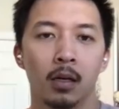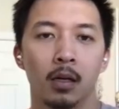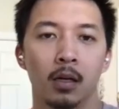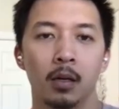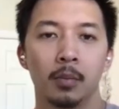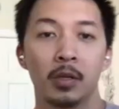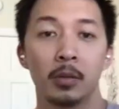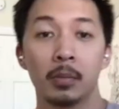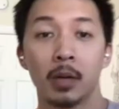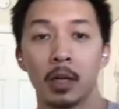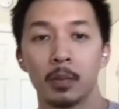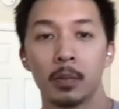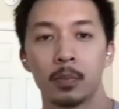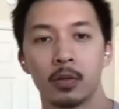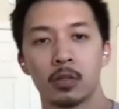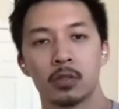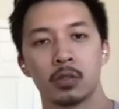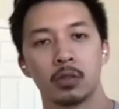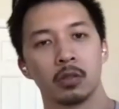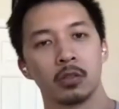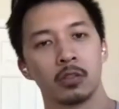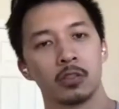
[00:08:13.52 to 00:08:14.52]
In my
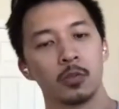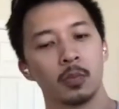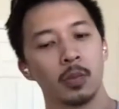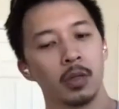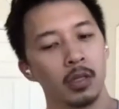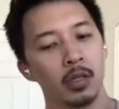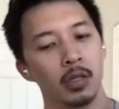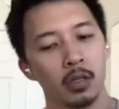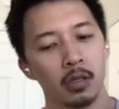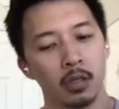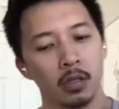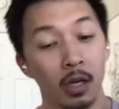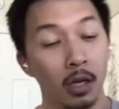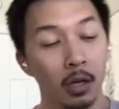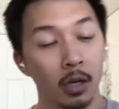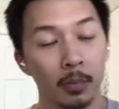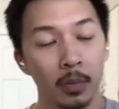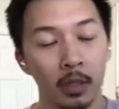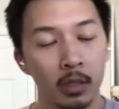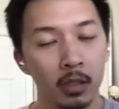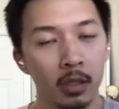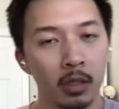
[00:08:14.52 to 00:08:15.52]
personal
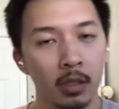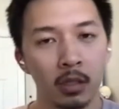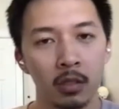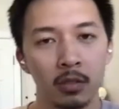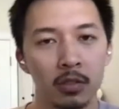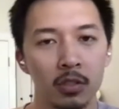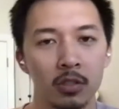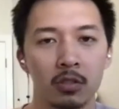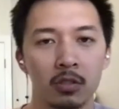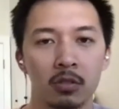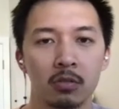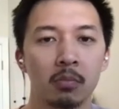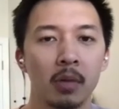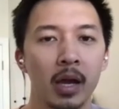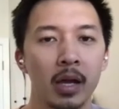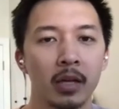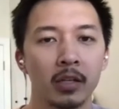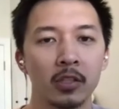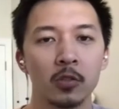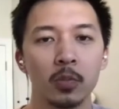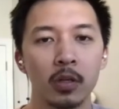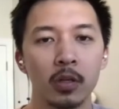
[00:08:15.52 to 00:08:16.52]
opinion and just
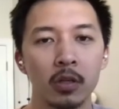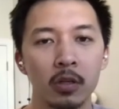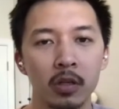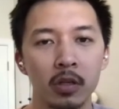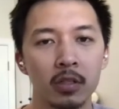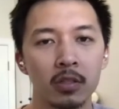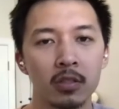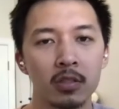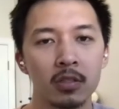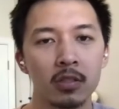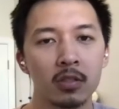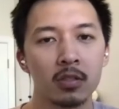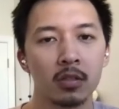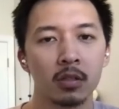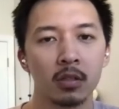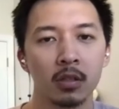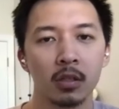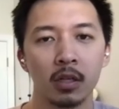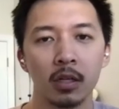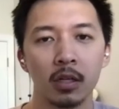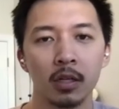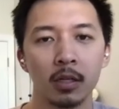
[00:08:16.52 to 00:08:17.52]
my experience,
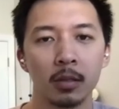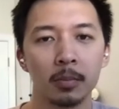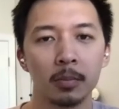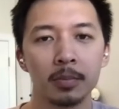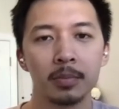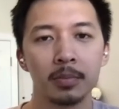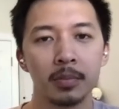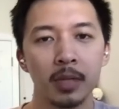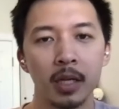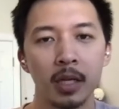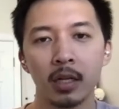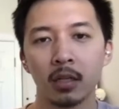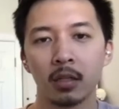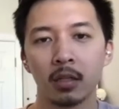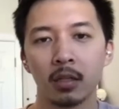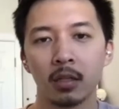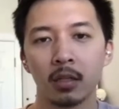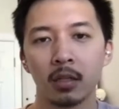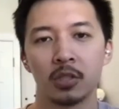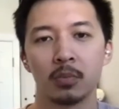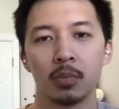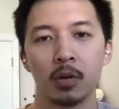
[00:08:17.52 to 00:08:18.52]
data
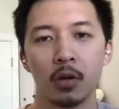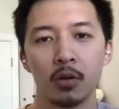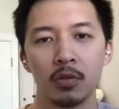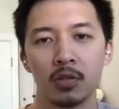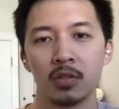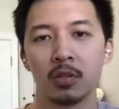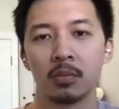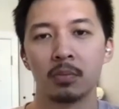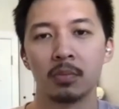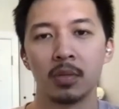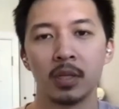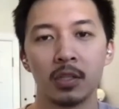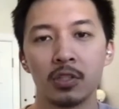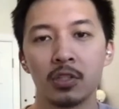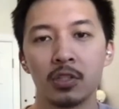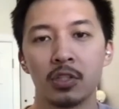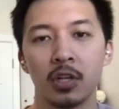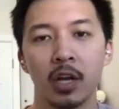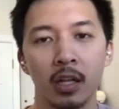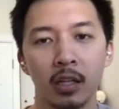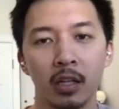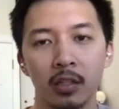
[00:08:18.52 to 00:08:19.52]
collection poses the
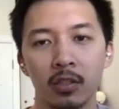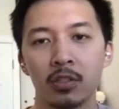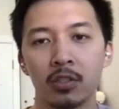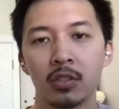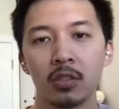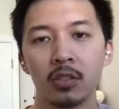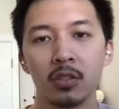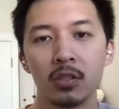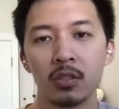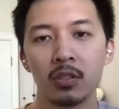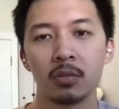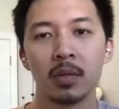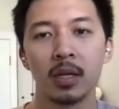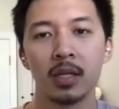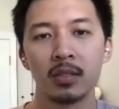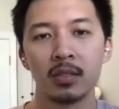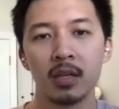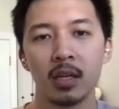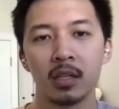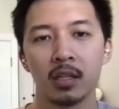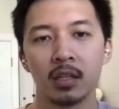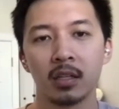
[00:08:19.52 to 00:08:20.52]
biggest challenge to
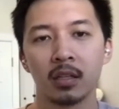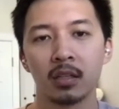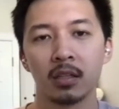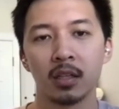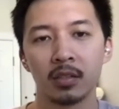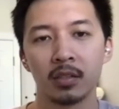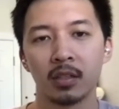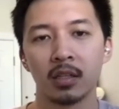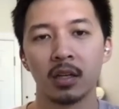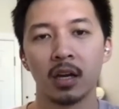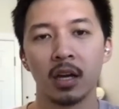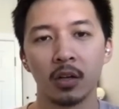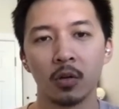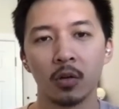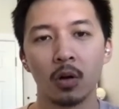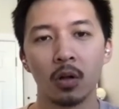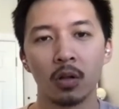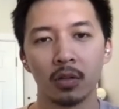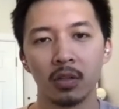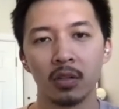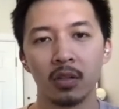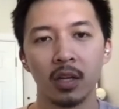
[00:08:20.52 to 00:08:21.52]
maintaining and collecting high
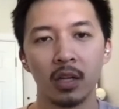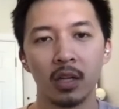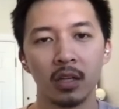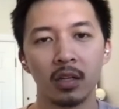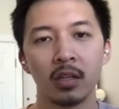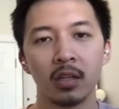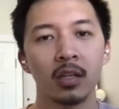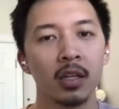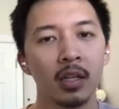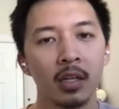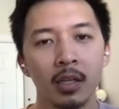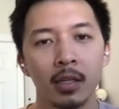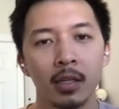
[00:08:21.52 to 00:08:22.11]
quality data.